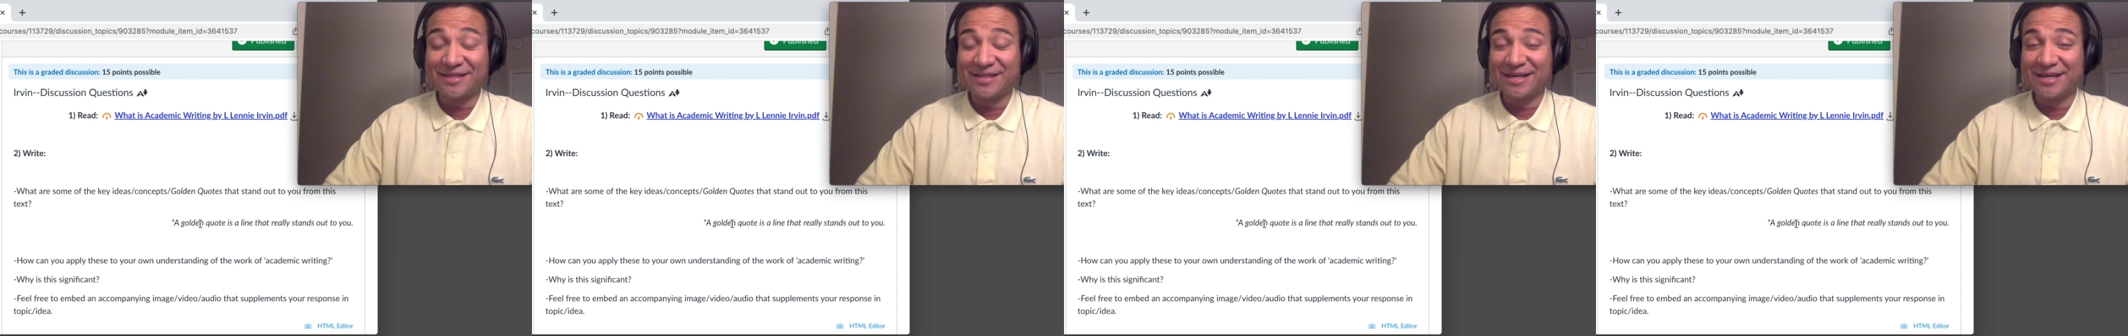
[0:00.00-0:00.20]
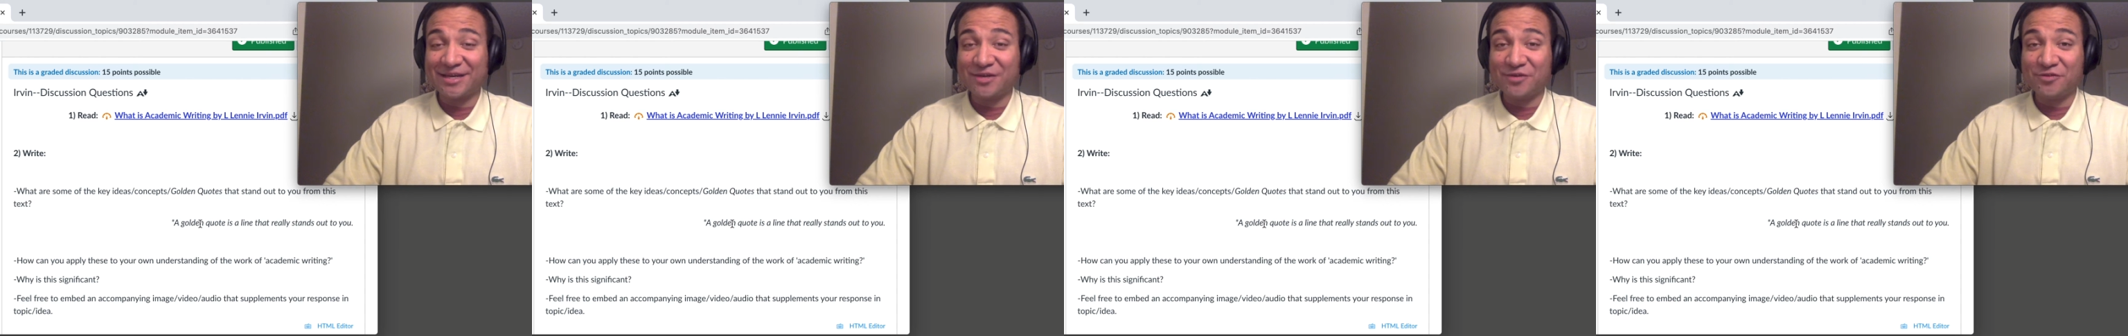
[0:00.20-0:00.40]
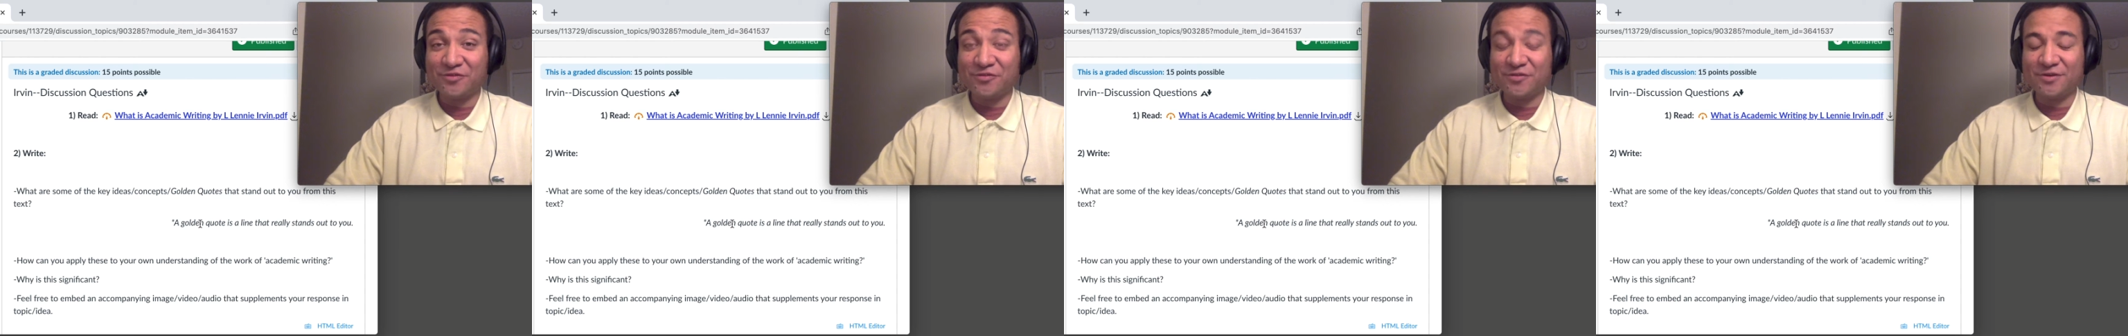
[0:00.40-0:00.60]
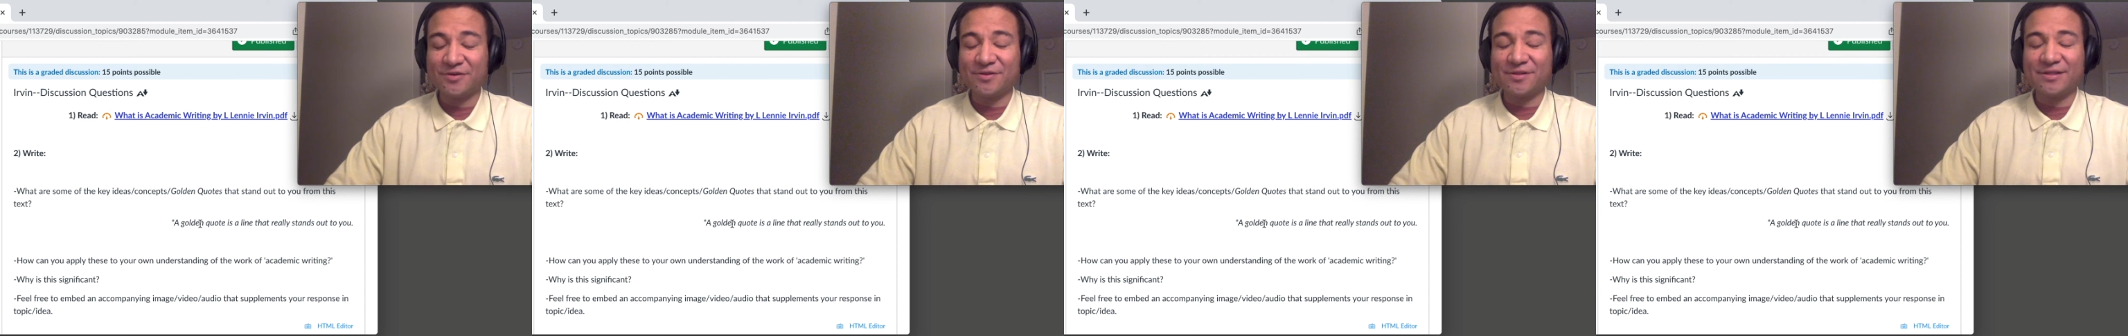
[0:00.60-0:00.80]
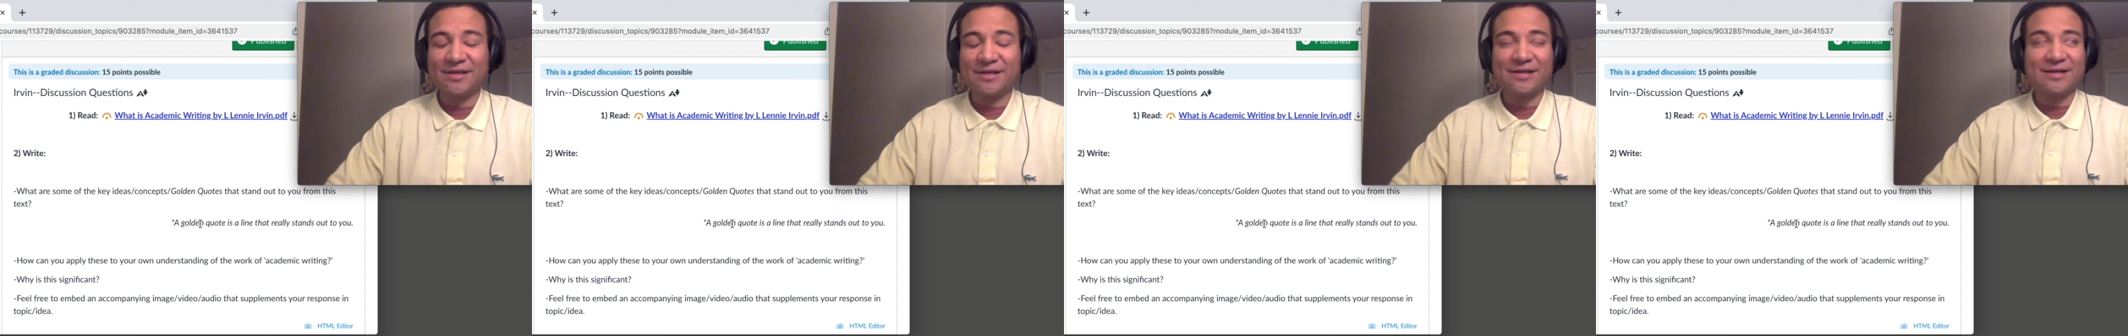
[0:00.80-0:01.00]
that you feel
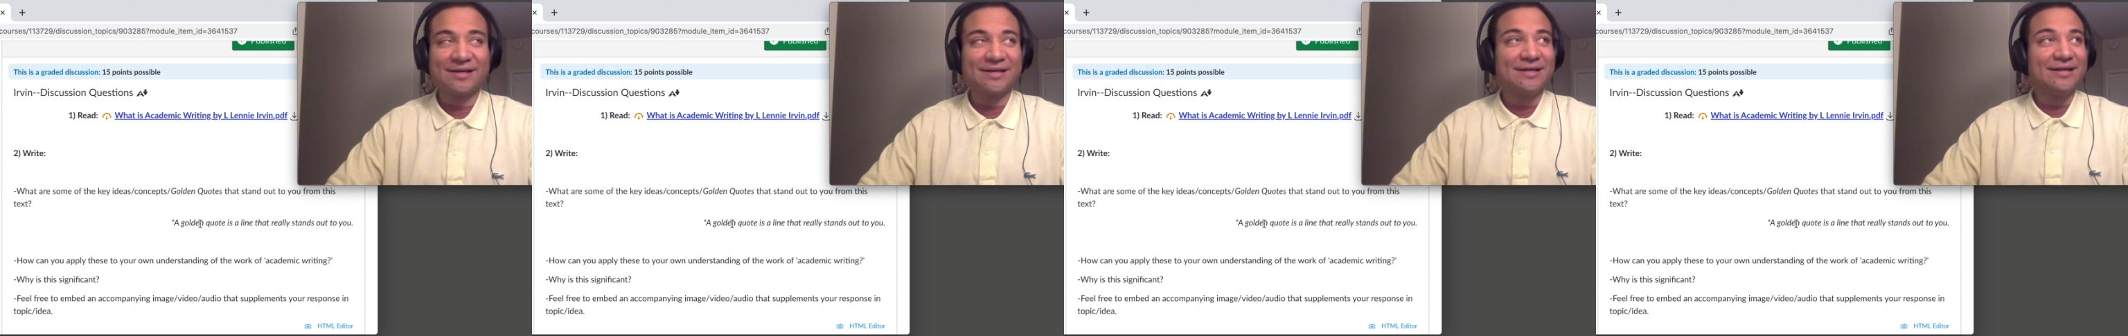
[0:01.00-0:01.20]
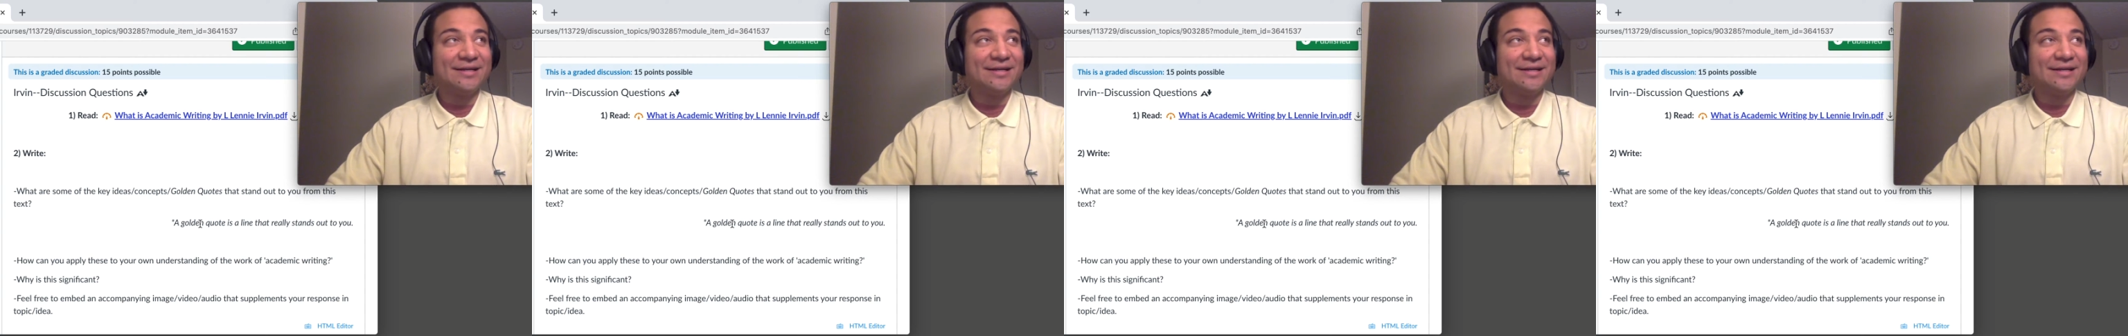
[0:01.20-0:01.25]
like